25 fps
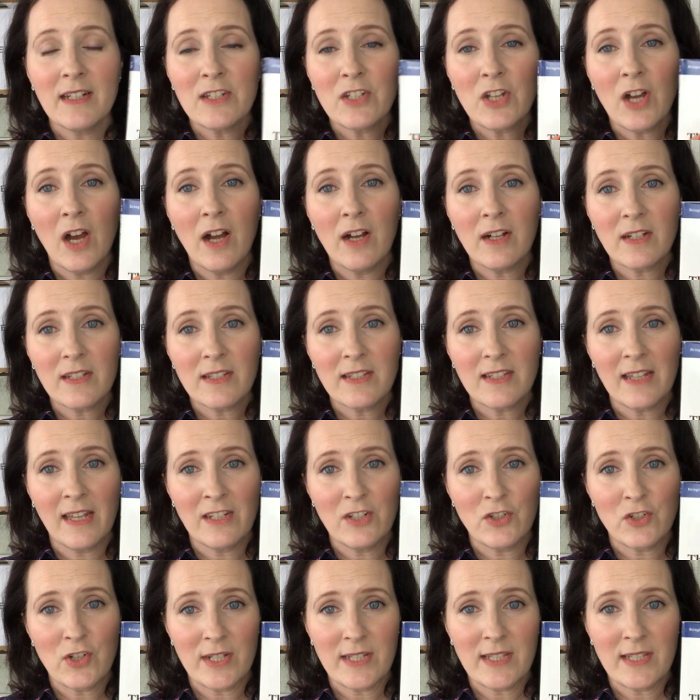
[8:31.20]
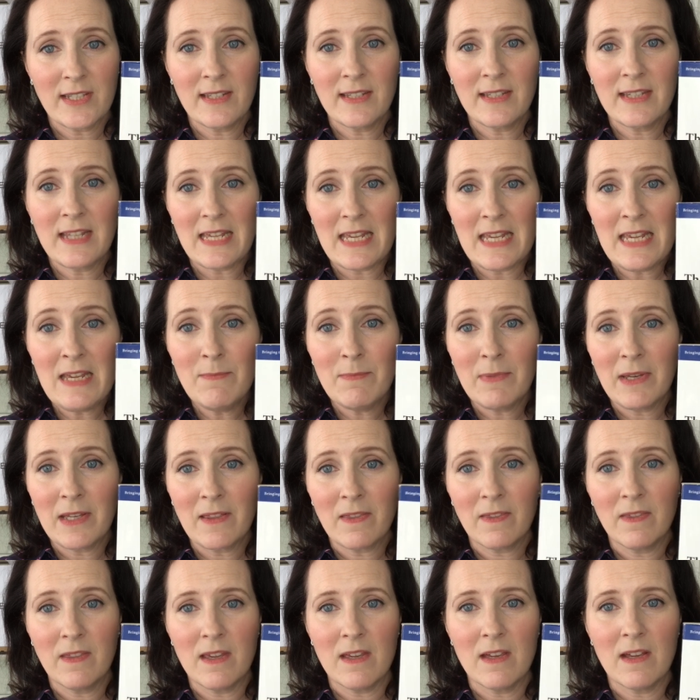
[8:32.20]
talks and addresses the
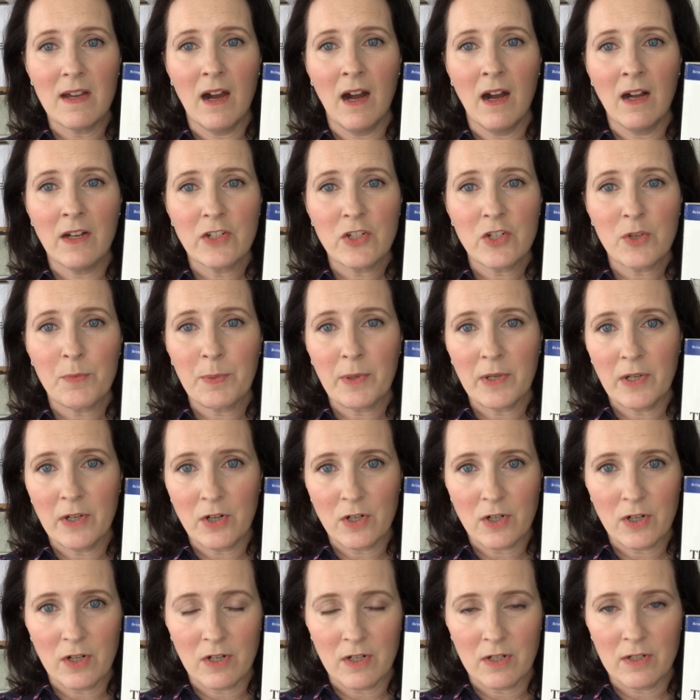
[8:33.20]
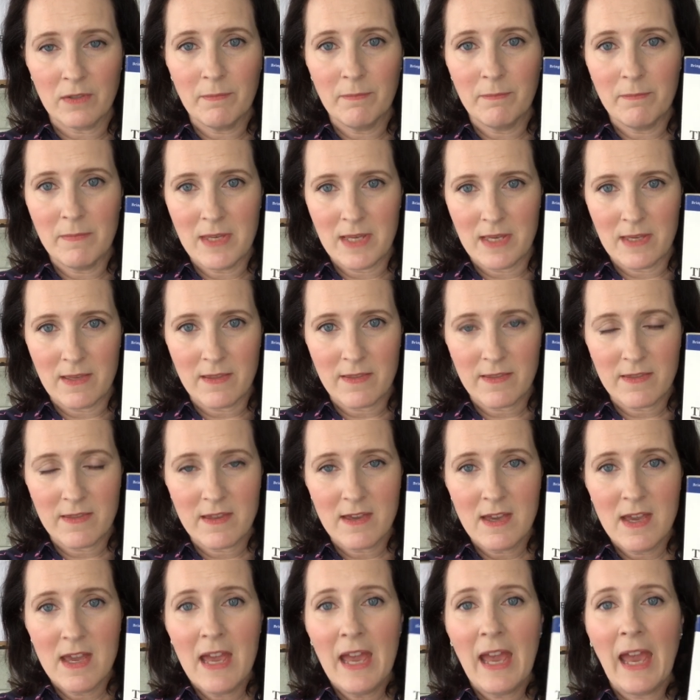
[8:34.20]
E-Myth, the entrepreneur myth,
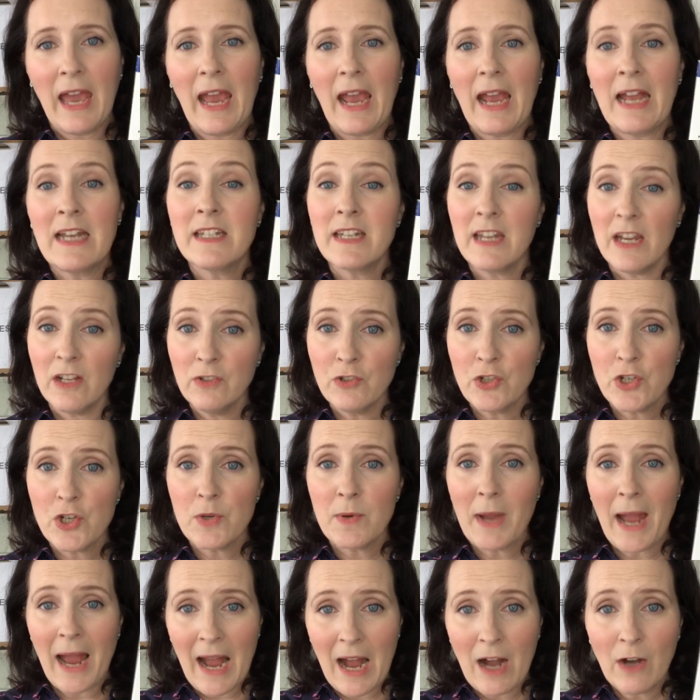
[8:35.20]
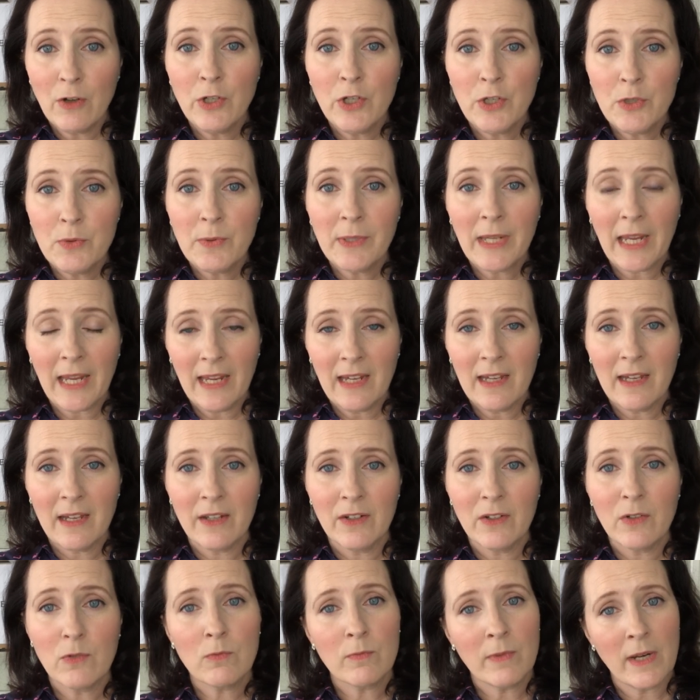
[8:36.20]
and tells you how you
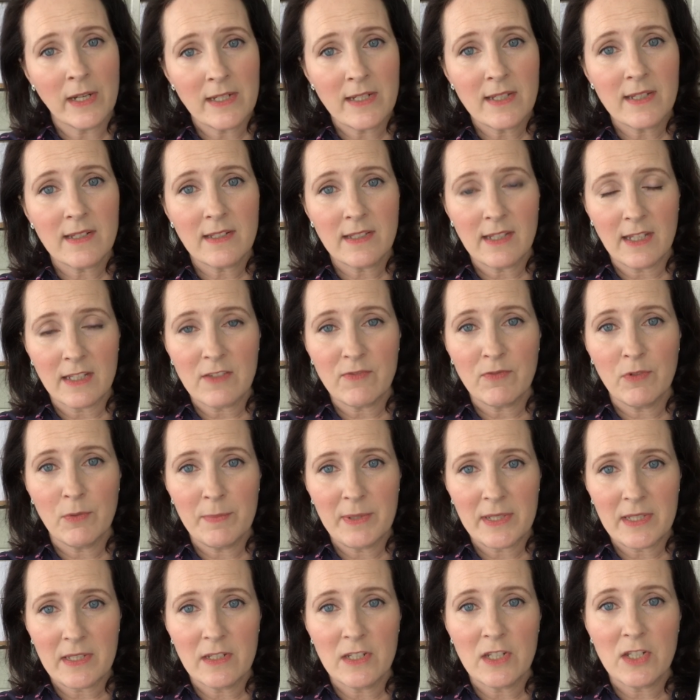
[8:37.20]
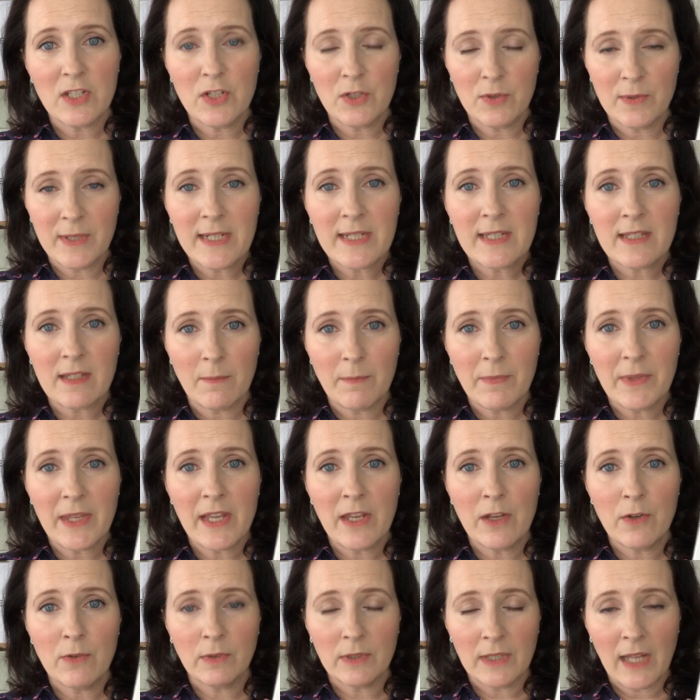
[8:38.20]
can run a successful business doing
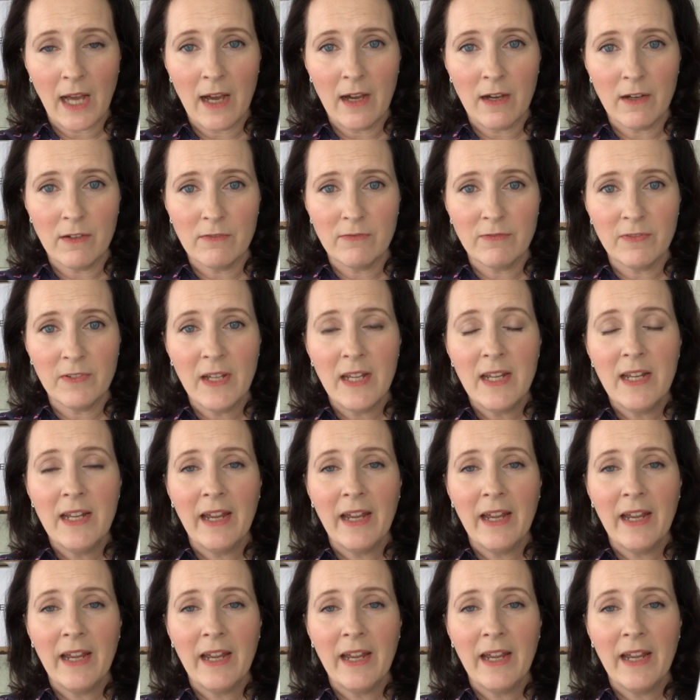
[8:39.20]
something you love